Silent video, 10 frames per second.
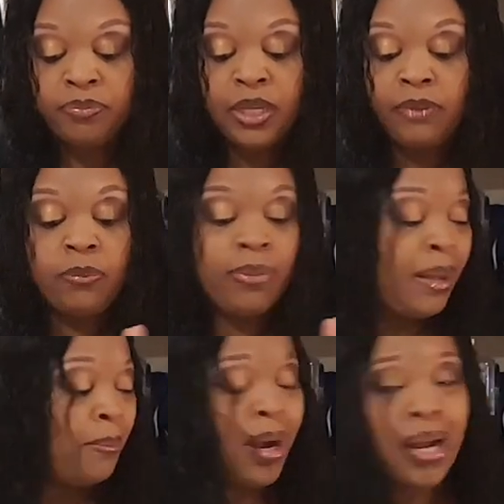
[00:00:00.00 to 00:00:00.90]
if you buy
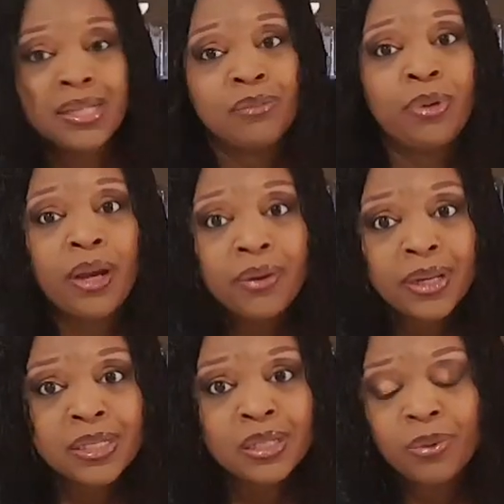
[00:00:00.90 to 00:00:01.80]
a box of
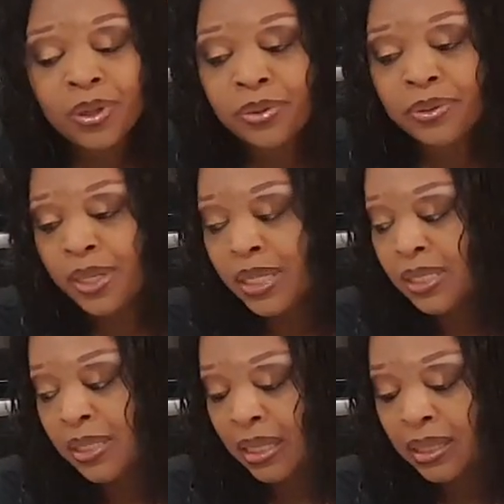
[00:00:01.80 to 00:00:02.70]
brownies and you want to do
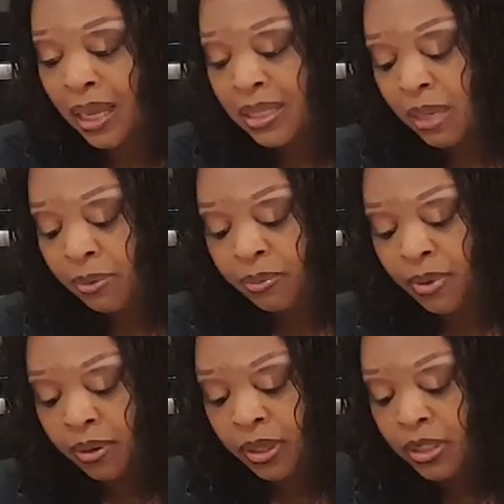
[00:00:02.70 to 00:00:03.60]
like that type of
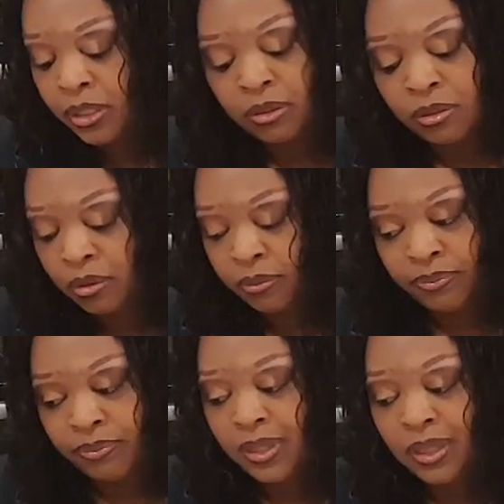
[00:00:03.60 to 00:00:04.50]
brownies, you could,
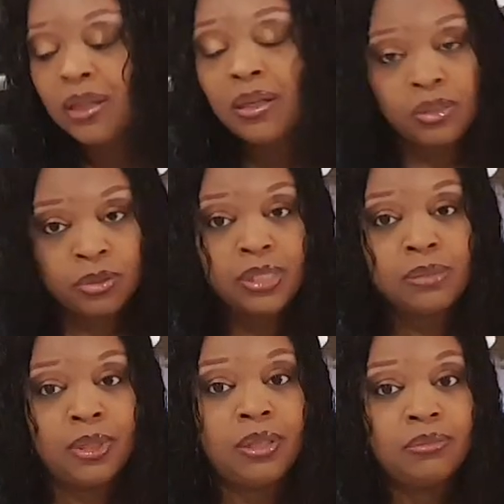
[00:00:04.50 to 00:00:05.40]
trust
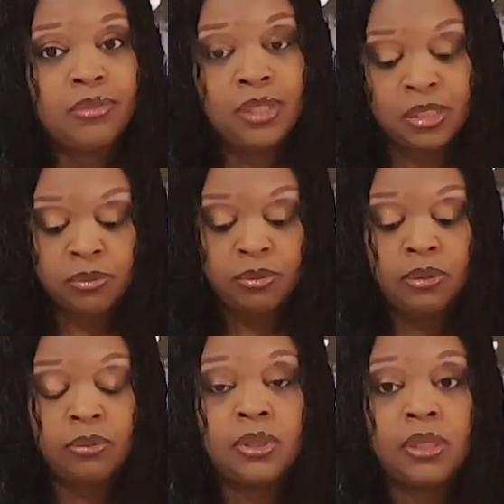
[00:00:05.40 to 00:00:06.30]
me, this is really,
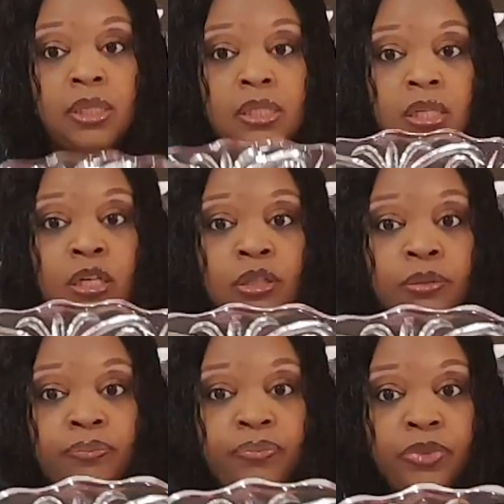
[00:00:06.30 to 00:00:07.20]
really easy to
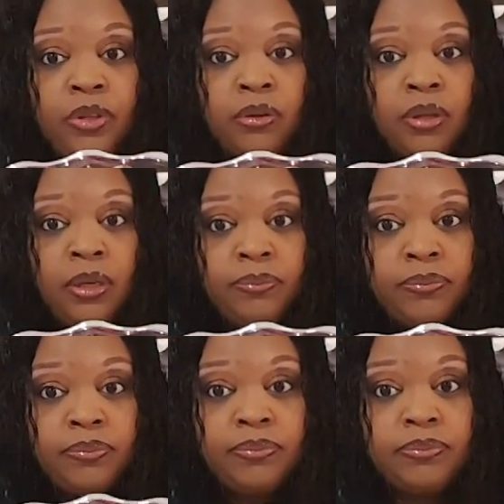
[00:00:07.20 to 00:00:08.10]
do. Okay?
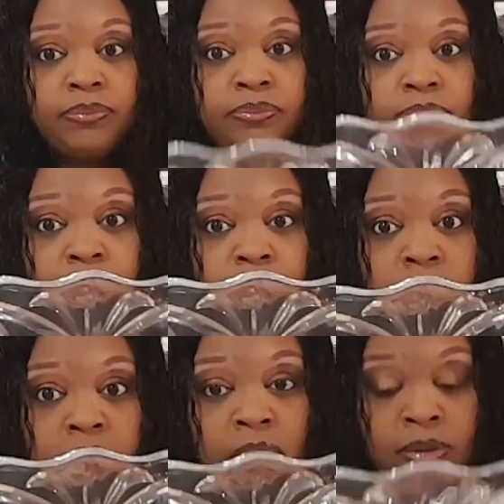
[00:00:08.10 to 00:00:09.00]

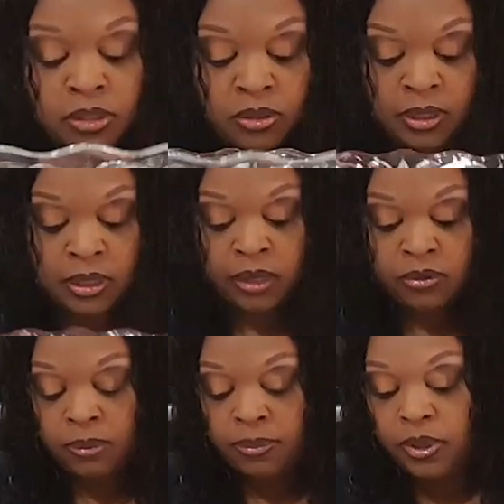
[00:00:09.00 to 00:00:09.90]
See how it's starting to layer
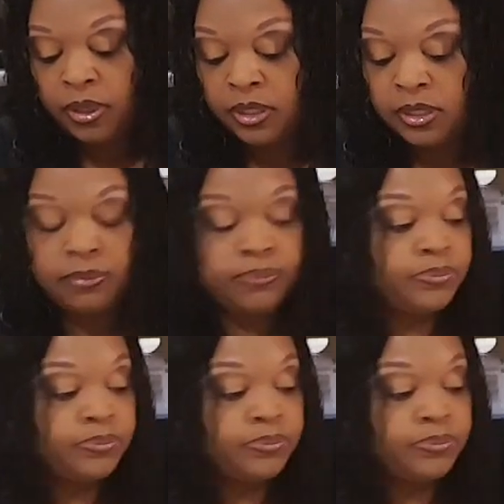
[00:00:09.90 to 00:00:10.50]
up on us?